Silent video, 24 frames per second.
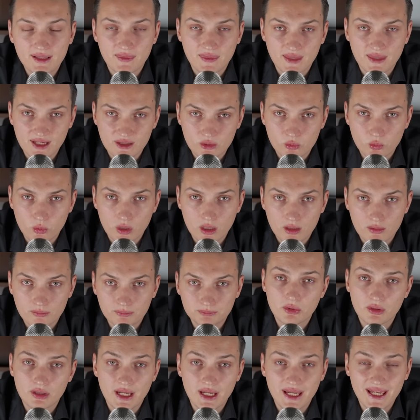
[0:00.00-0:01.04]
as well.
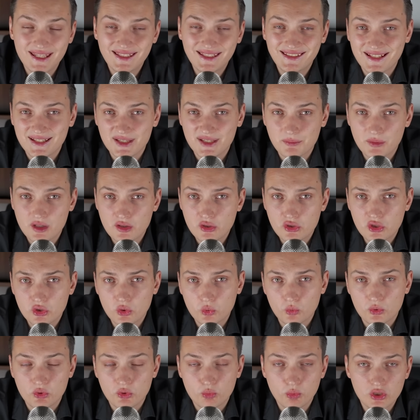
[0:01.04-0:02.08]
And as mentioned
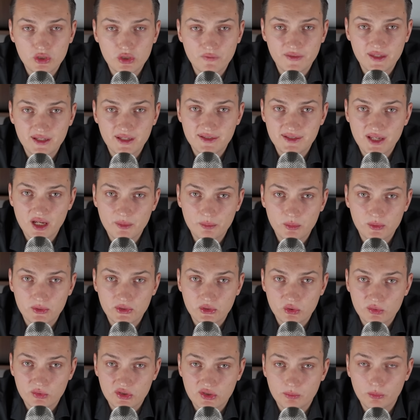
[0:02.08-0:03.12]
with one of the examples
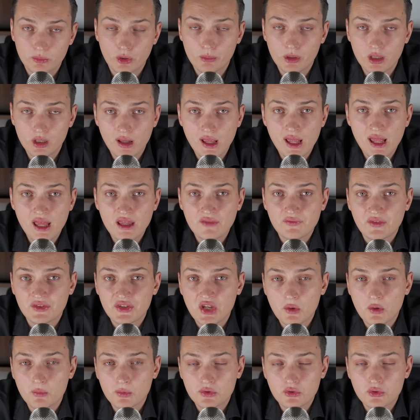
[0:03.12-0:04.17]
with Bobo that I
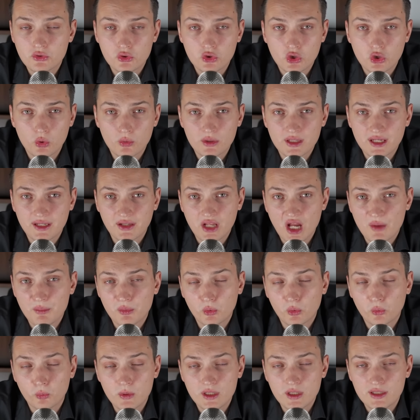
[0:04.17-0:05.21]
was showing a couple
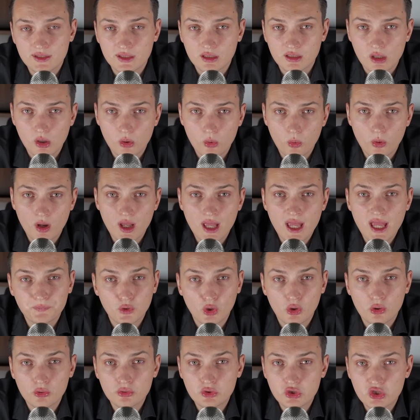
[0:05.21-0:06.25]
of weeks ago,
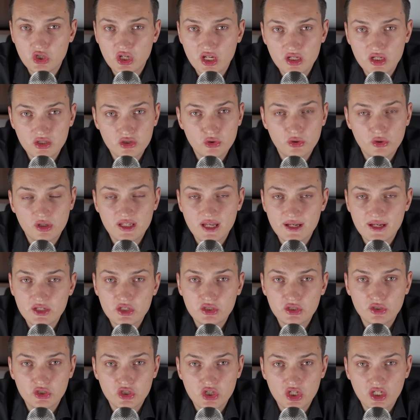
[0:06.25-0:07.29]
on chain you can
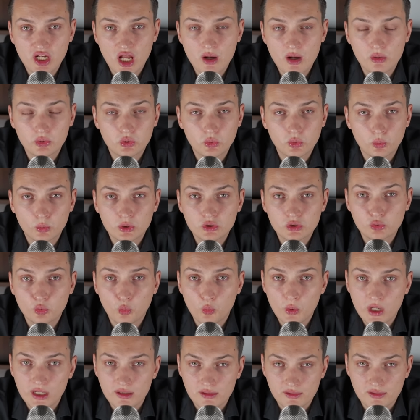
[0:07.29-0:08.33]
actually check out what
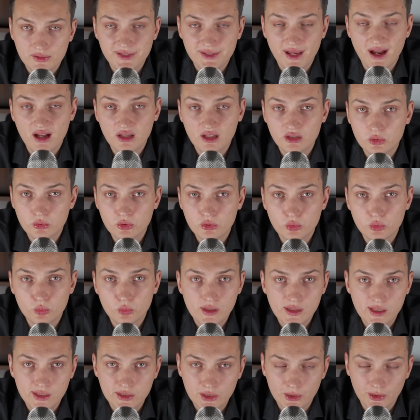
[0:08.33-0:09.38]
whales are doing with
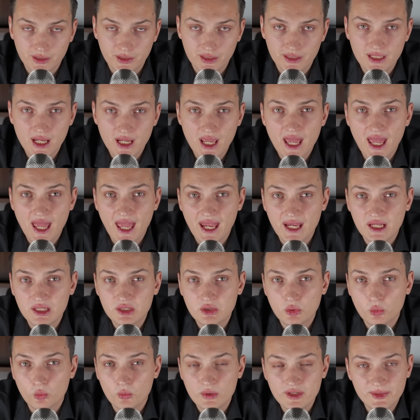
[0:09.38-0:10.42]
the token. And
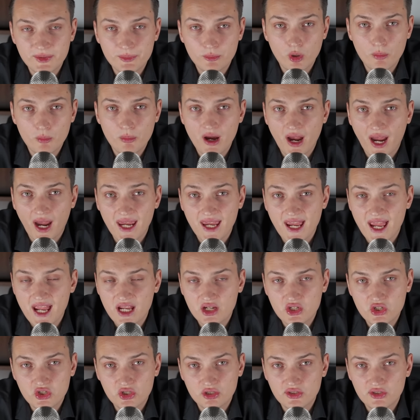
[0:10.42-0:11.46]
with Bobo, I
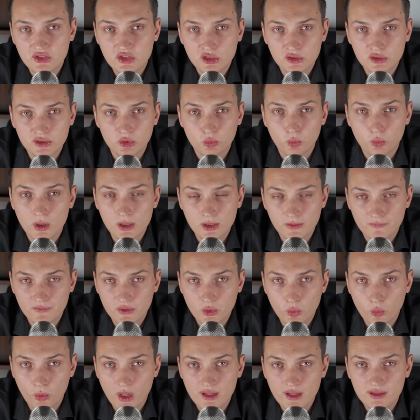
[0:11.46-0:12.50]
actually saw that one of the
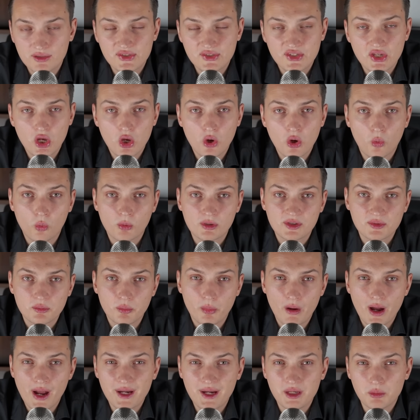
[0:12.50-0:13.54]
whales was
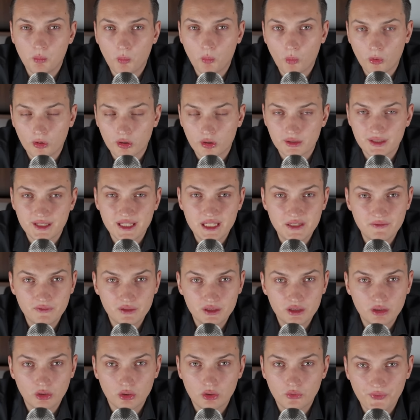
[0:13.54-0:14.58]
buying more,
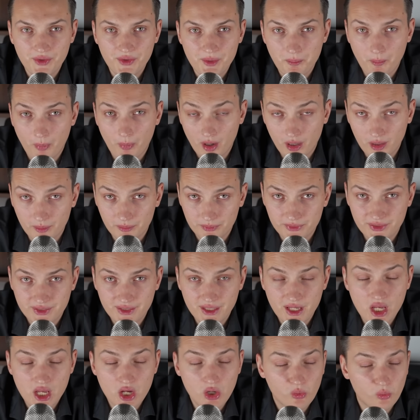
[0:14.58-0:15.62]
even on the pumps
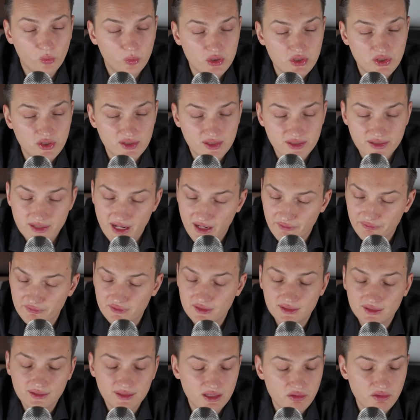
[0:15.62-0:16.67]
which is
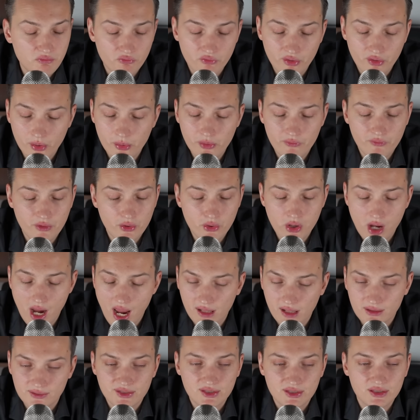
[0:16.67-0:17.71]
definitely very, very
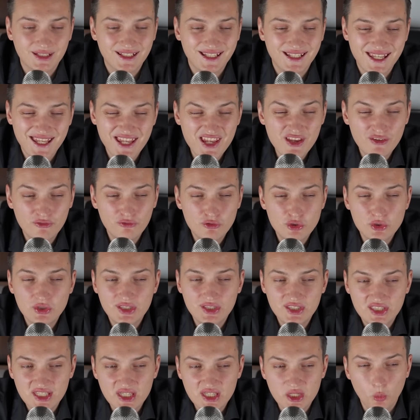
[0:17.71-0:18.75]
healthy. Like if you
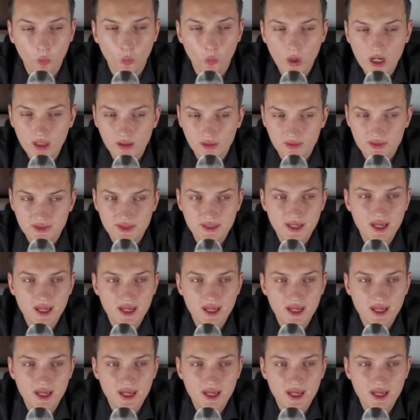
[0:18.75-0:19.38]
see whales